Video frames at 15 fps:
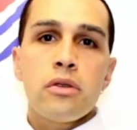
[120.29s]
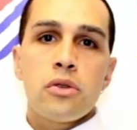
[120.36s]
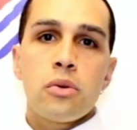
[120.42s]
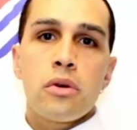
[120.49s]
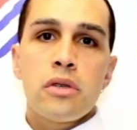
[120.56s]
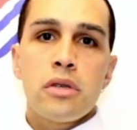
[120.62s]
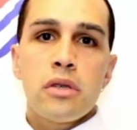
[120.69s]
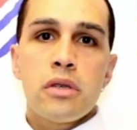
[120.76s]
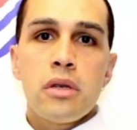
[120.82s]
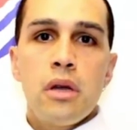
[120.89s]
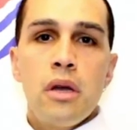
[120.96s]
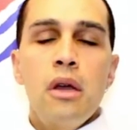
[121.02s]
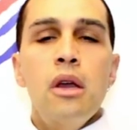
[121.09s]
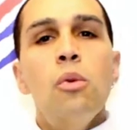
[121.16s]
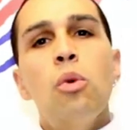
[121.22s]
sources.
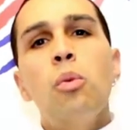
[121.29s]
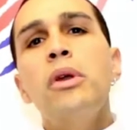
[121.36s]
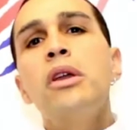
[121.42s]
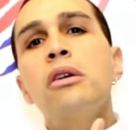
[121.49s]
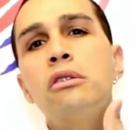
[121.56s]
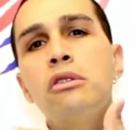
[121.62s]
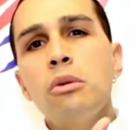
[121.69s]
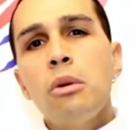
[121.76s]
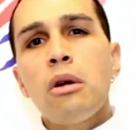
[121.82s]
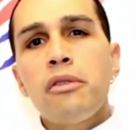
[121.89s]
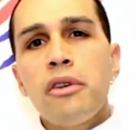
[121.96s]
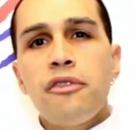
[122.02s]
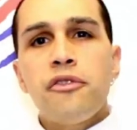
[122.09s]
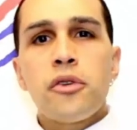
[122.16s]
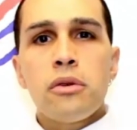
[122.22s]
When we go to our
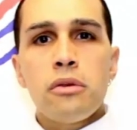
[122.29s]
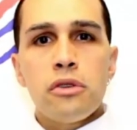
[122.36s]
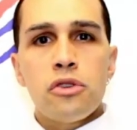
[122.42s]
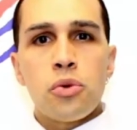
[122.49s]
referral